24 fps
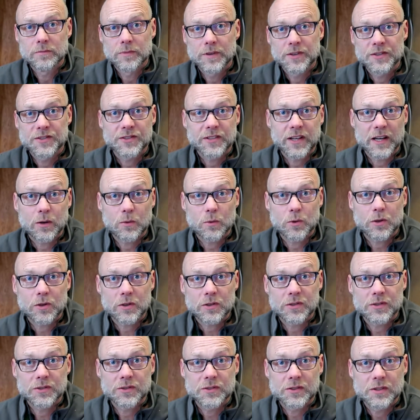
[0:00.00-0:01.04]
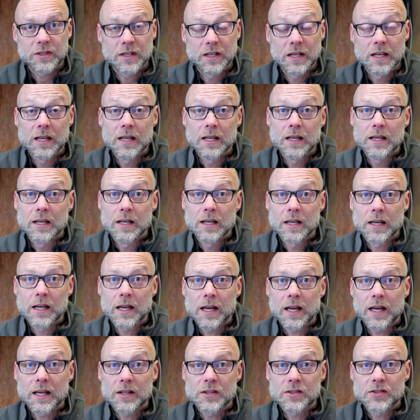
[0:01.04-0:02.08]
the site works.
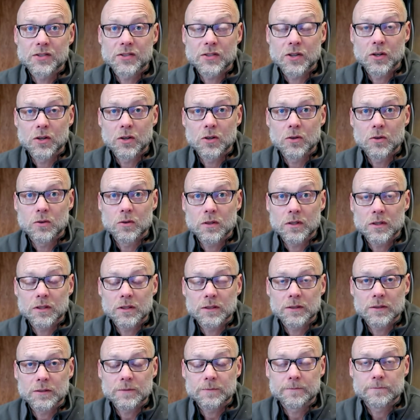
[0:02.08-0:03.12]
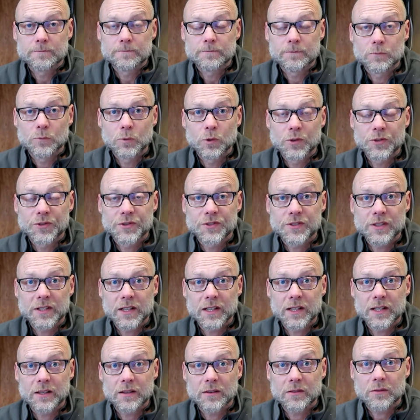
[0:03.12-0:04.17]
And so we'll
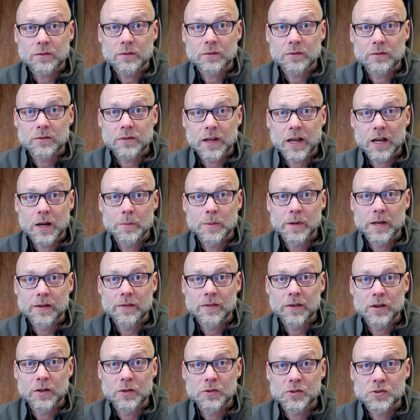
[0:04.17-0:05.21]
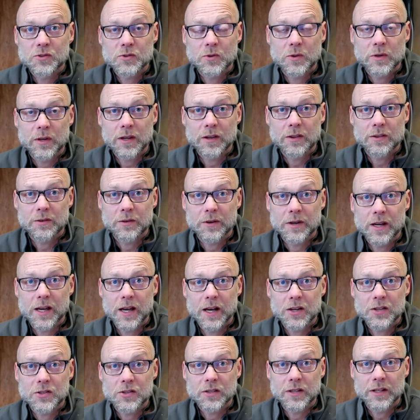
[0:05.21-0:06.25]
see how many of those 23
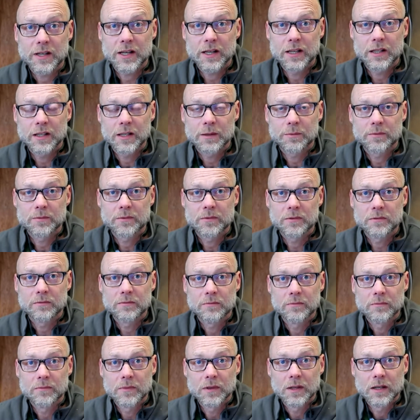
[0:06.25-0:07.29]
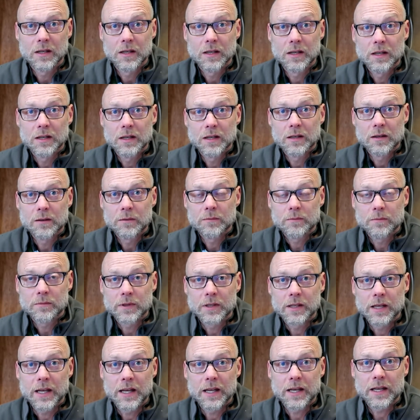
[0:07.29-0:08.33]
actually end up
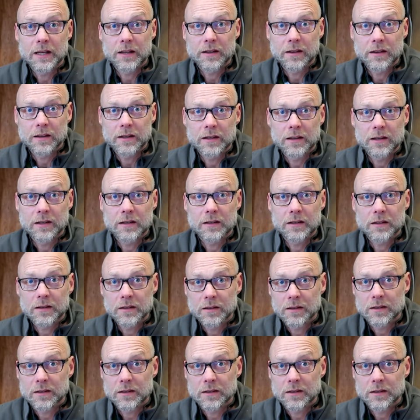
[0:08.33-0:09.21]
getting the